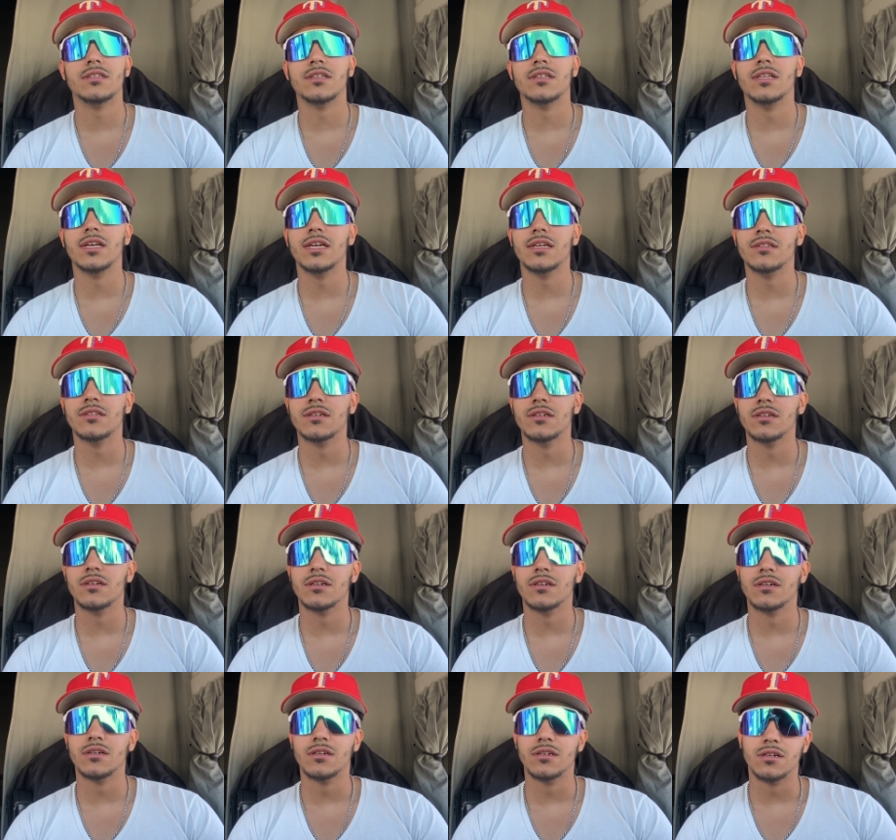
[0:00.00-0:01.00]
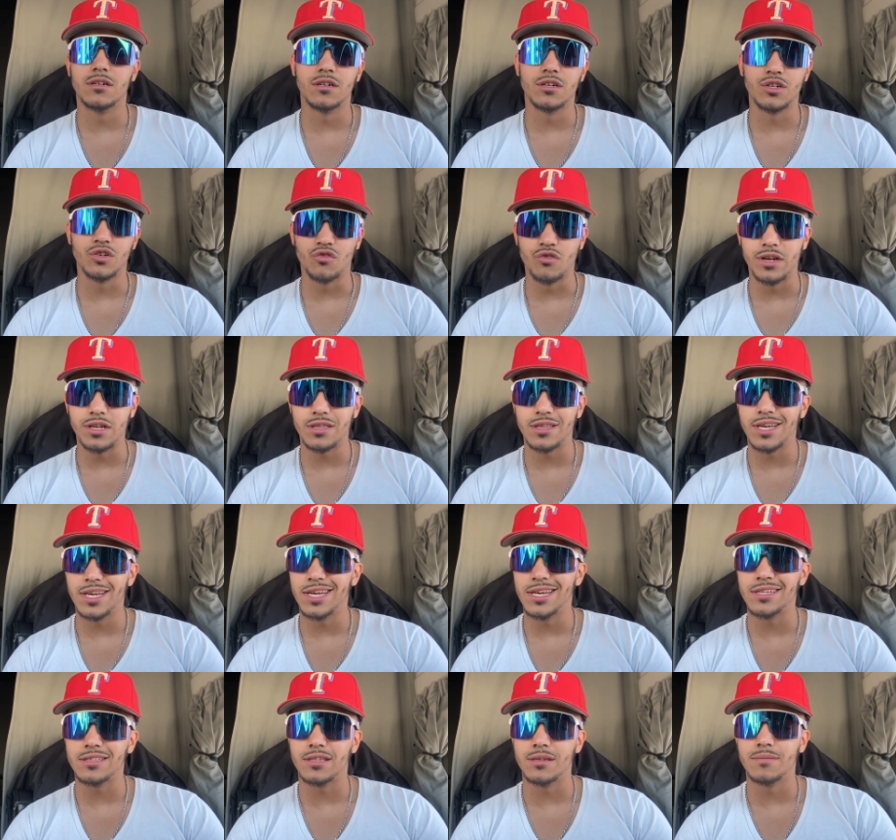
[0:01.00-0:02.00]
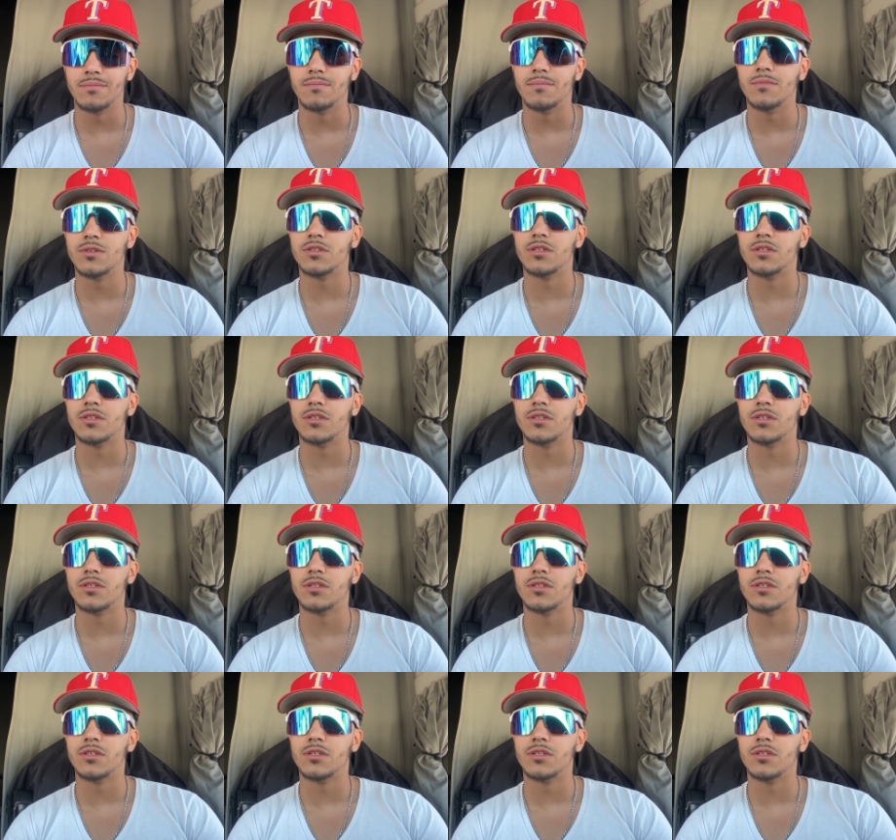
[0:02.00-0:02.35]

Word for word: Today's a, a, a great day to